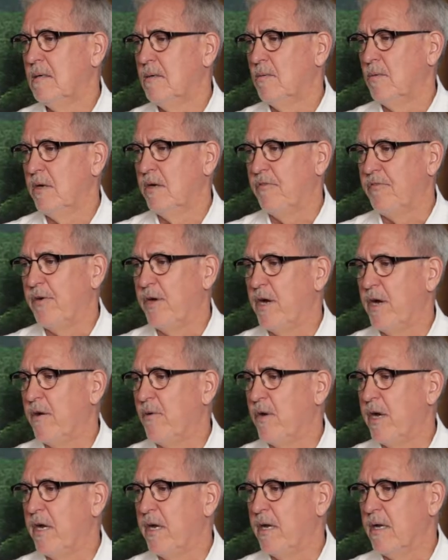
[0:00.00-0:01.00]
Well, fairy
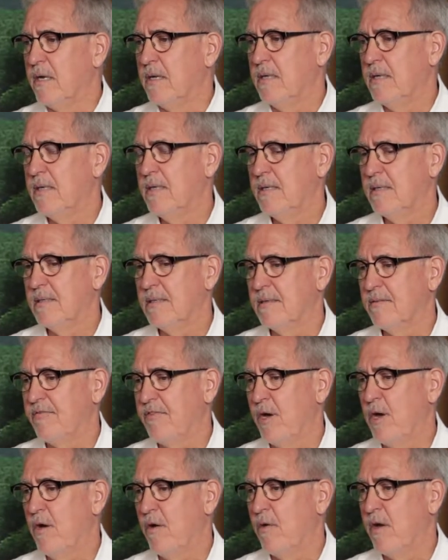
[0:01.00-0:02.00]
ring
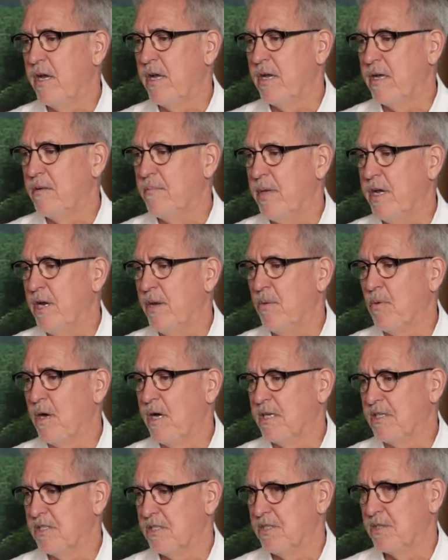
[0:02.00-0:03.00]
in many
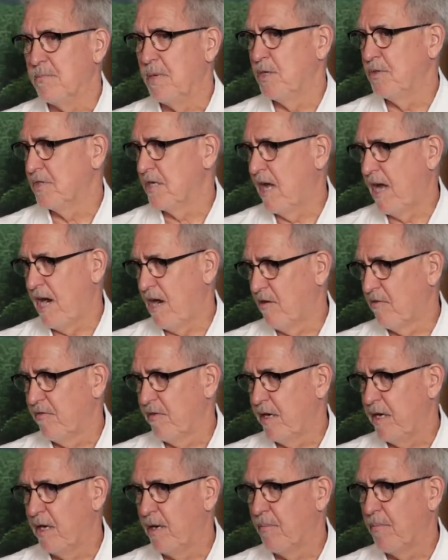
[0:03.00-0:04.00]
ways is the most
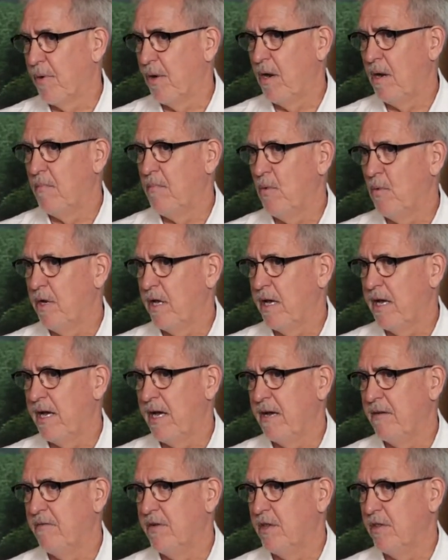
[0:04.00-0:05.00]
aggravating problem we
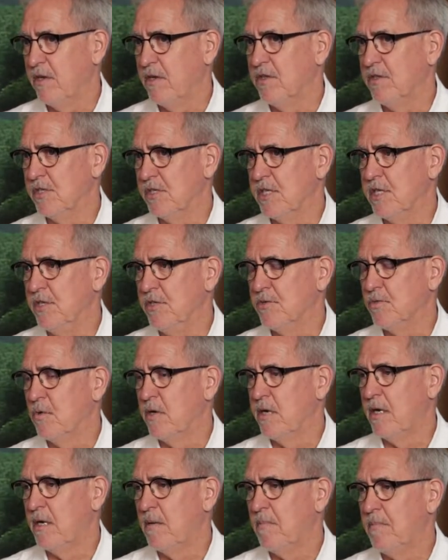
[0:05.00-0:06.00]
have in the disease
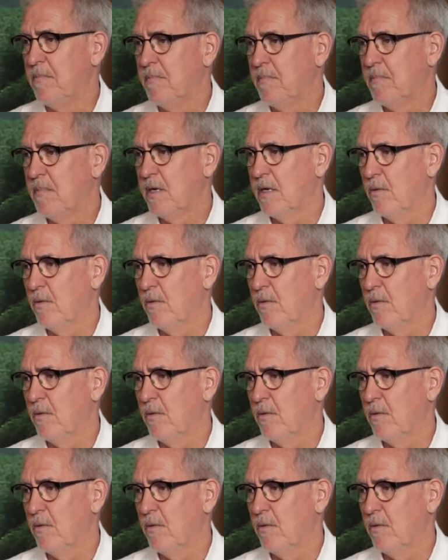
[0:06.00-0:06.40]
realm.